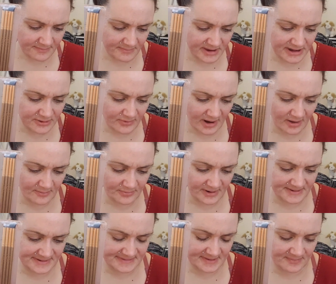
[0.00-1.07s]
mini round
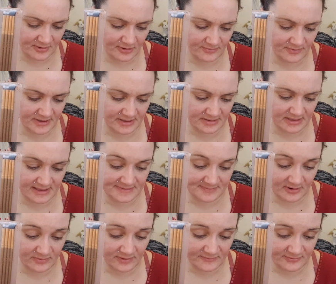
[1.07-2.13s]
brush is
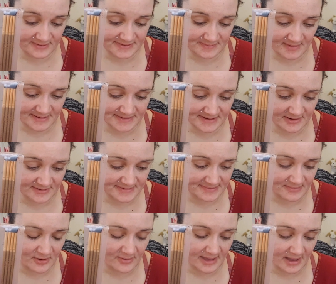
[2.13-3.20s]
perfect for smudging or
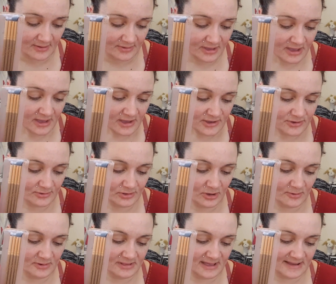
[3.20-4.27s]
smoke out your
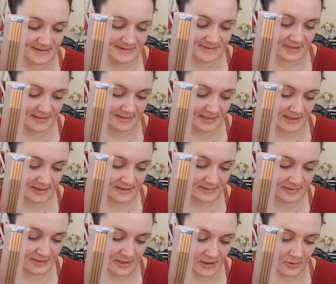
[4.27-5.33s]
lower lash
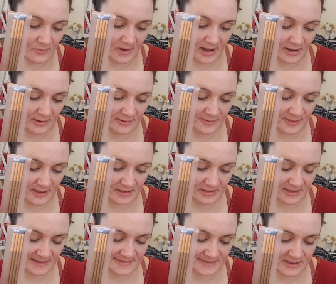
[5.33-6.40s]
line, while the
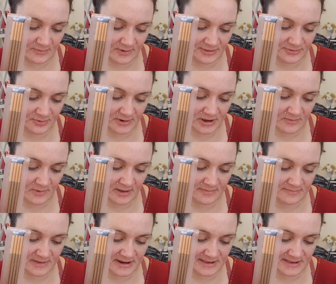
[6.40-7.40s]
Luxie 121